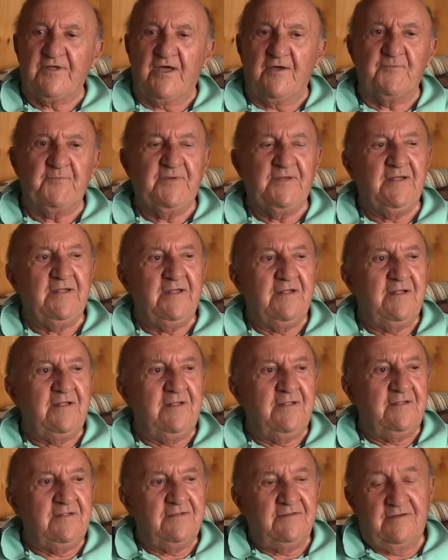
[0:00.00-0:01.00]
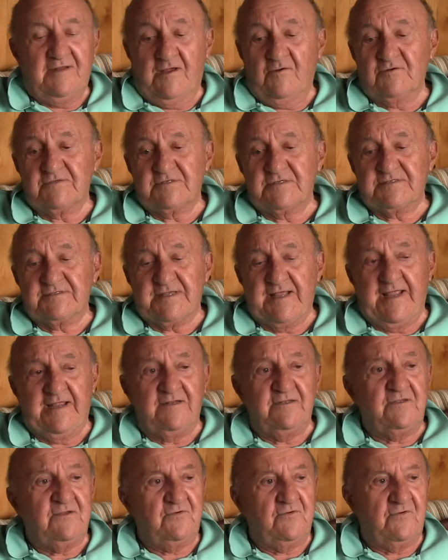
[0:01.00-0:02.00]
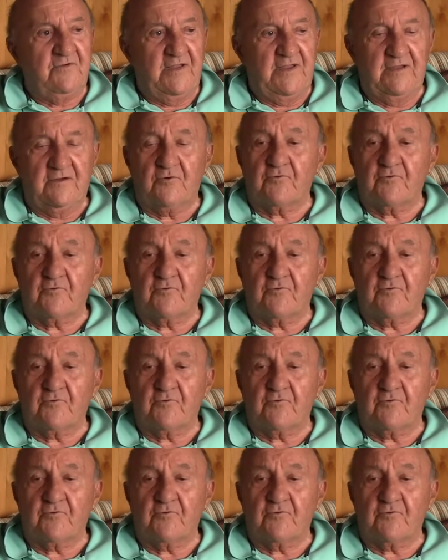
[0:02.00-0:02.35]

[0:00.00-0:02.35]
up, and I was assigned to a